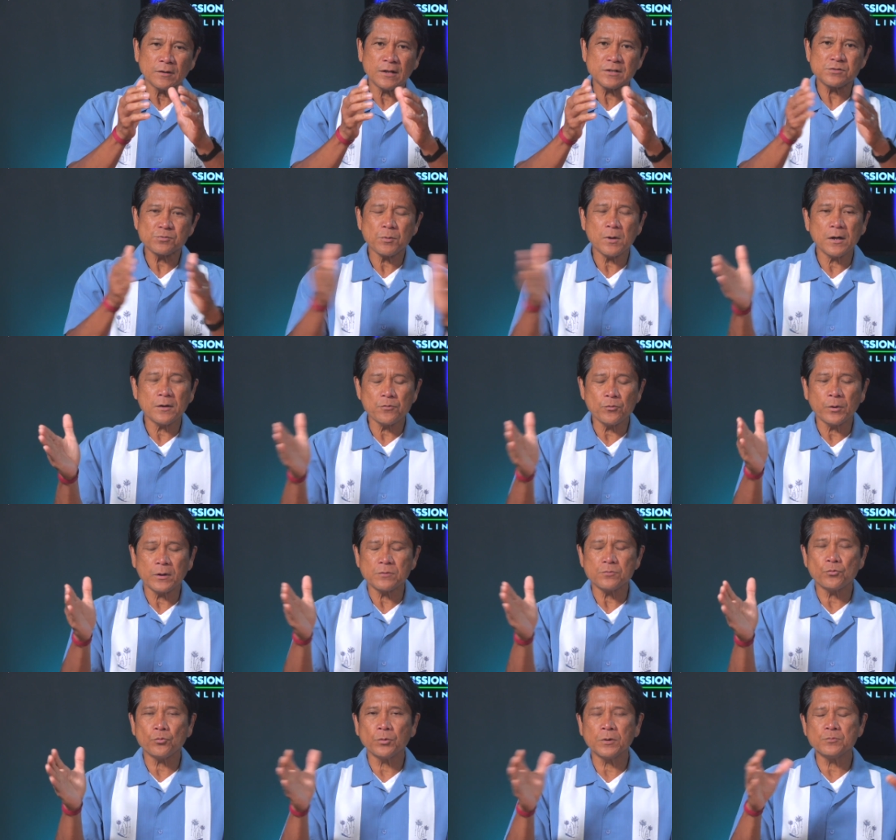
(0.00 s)
that's why
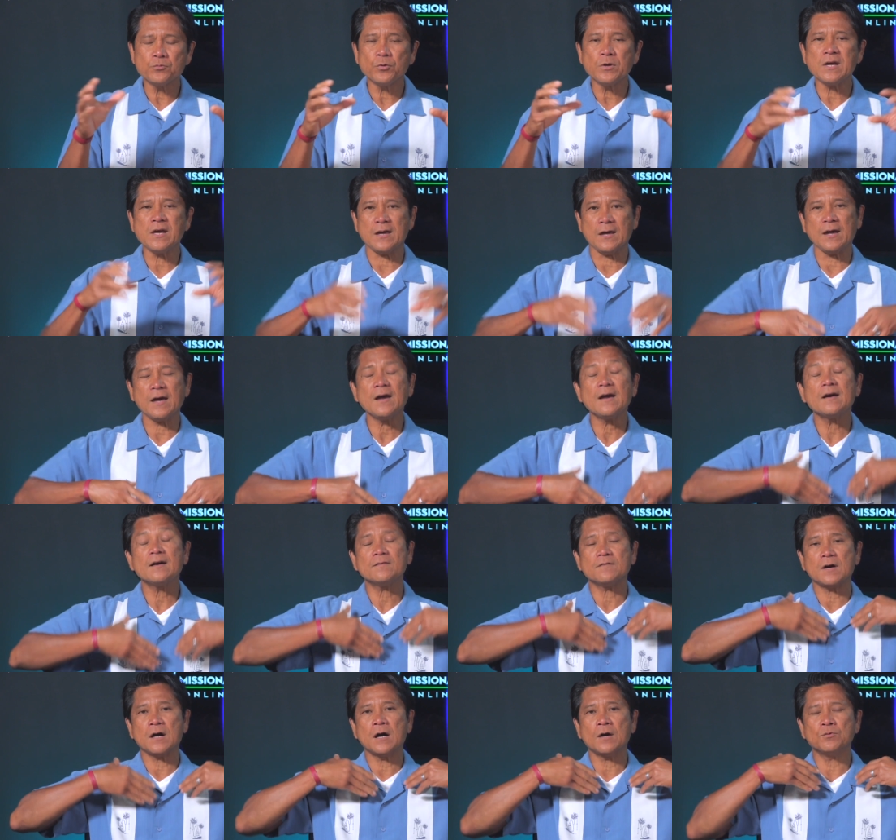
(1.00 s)
when we
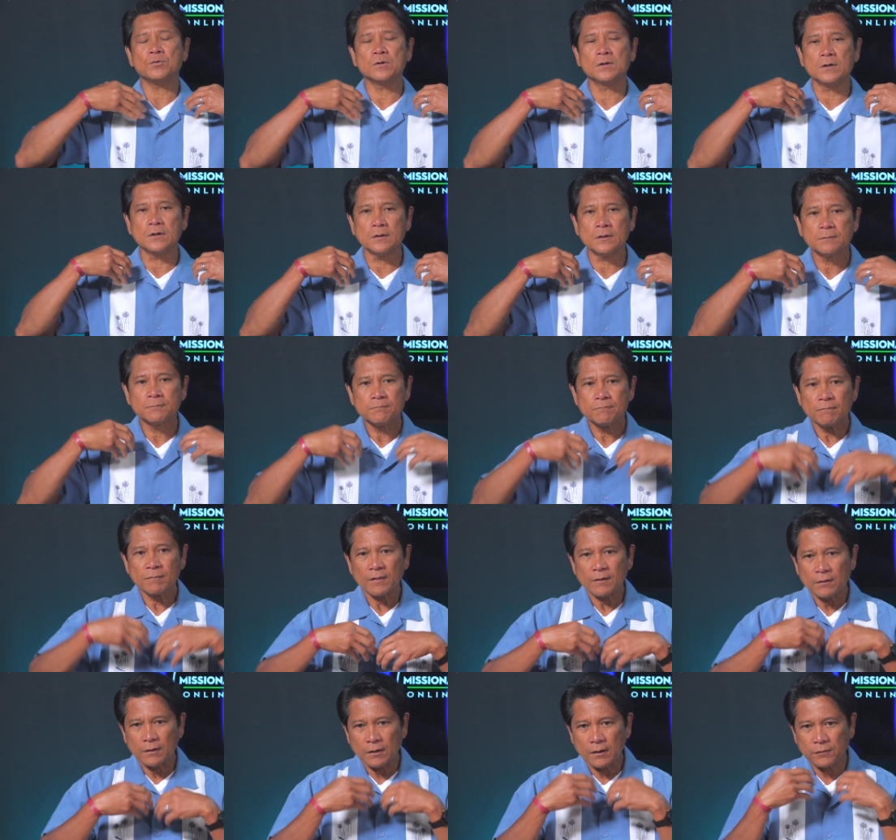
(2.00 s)
have our
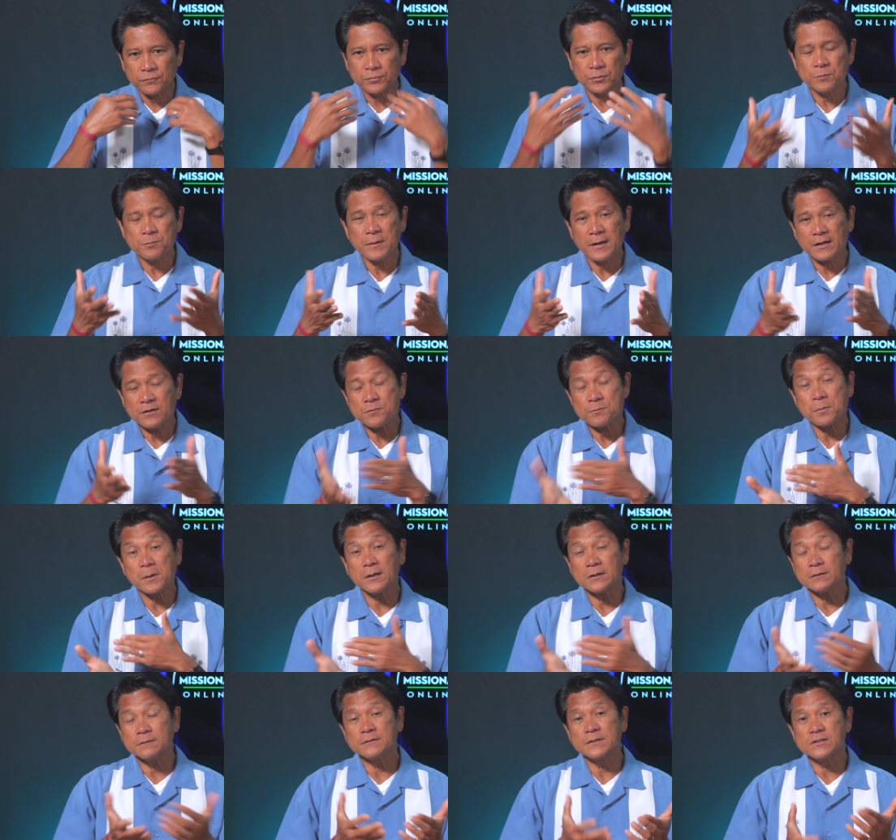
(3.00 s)
food pantry
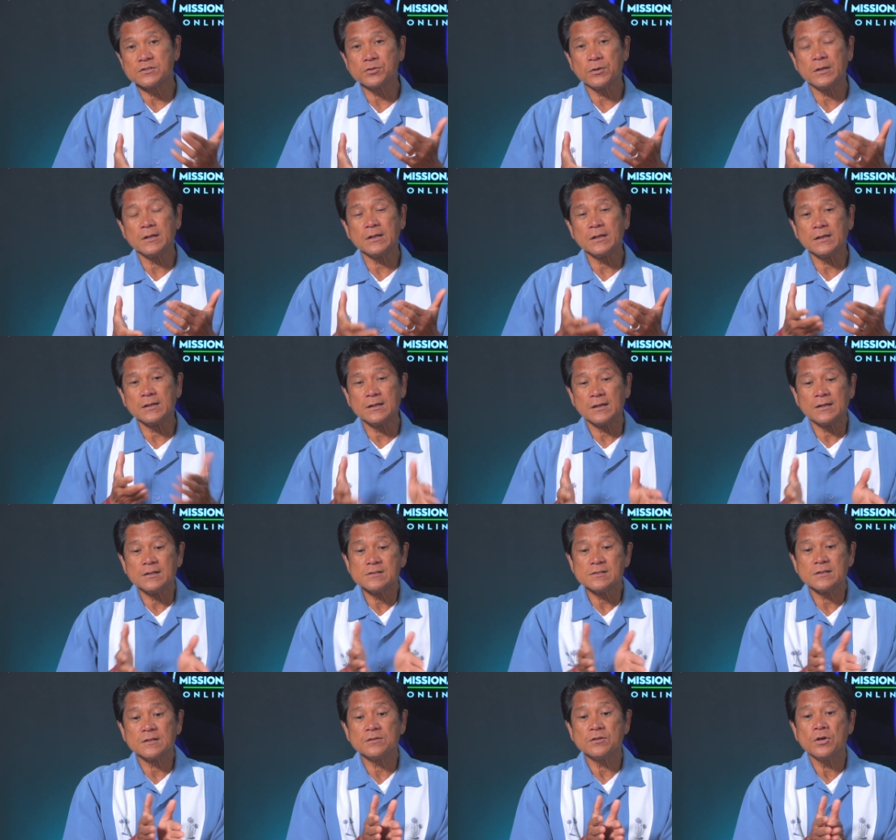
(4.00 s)
part of the training, again,
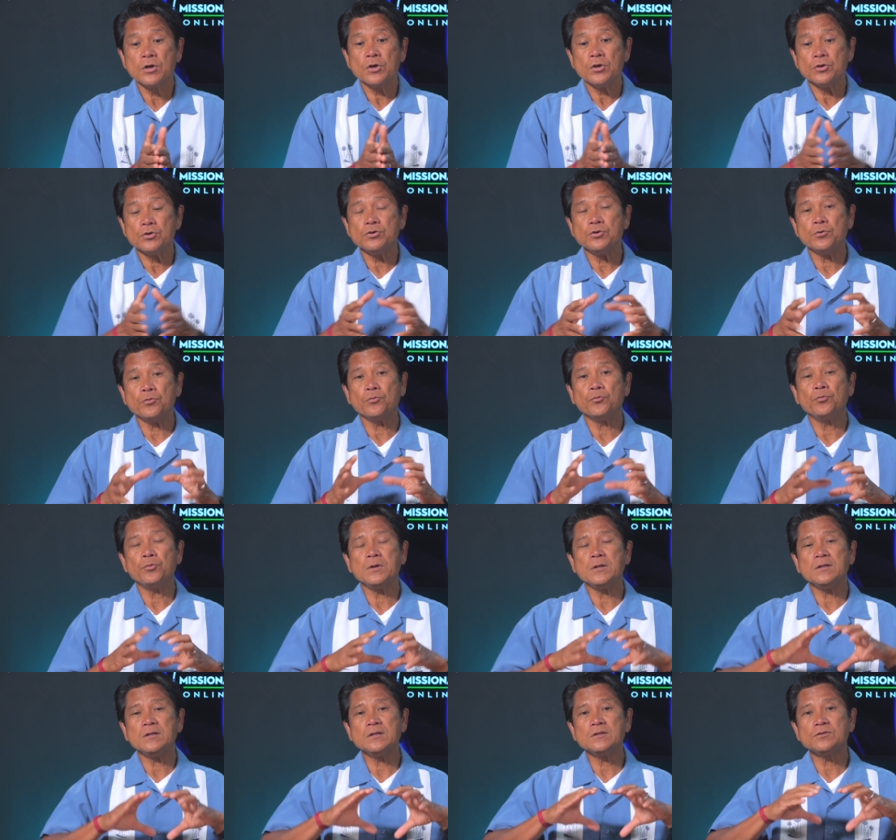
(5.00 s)
is that
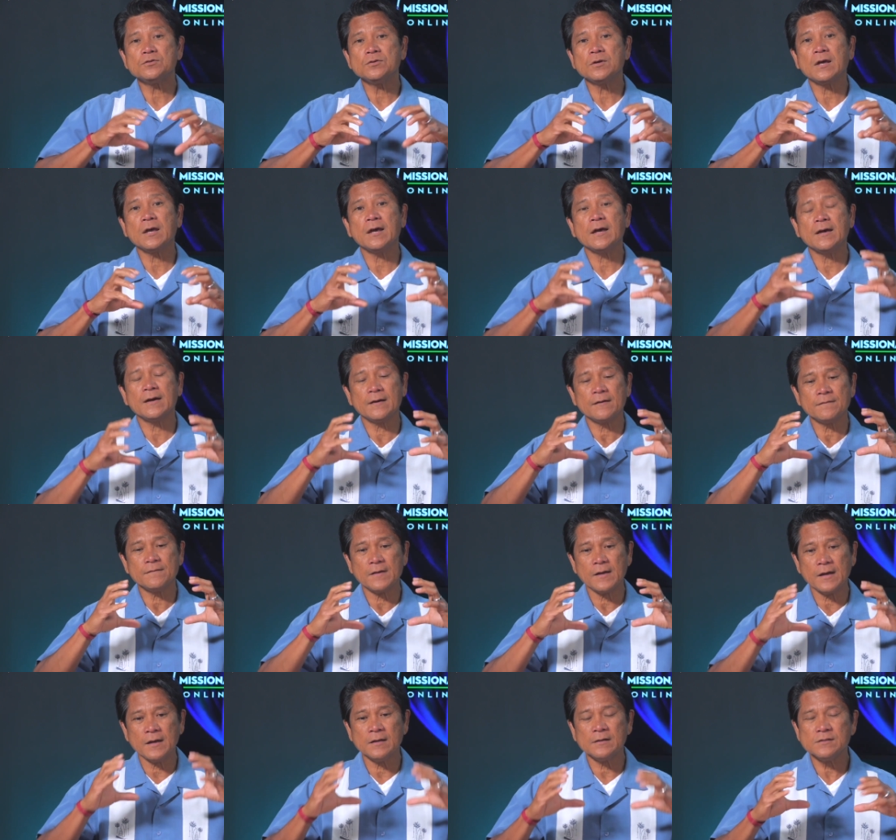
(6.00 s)
we need to
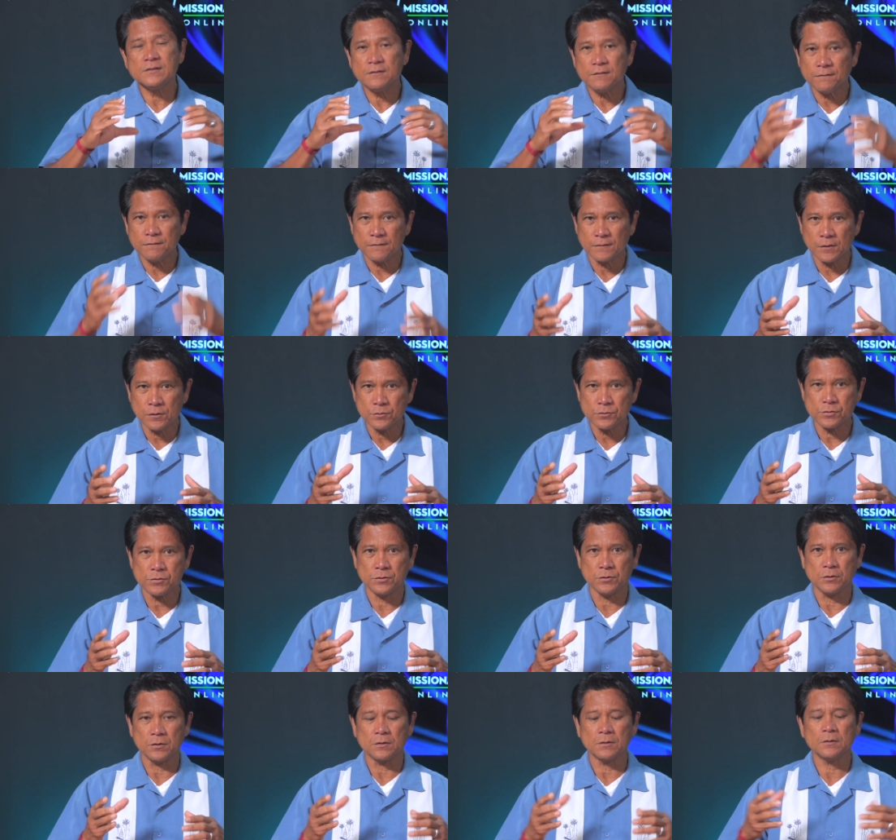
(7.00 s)
have a
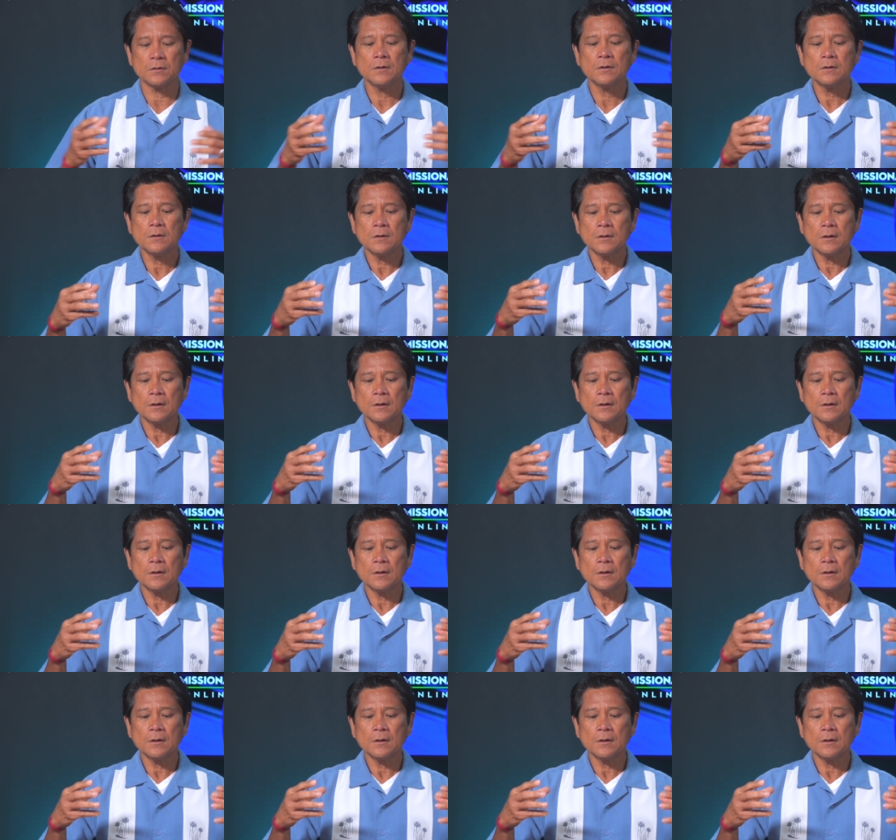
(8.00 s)
devotion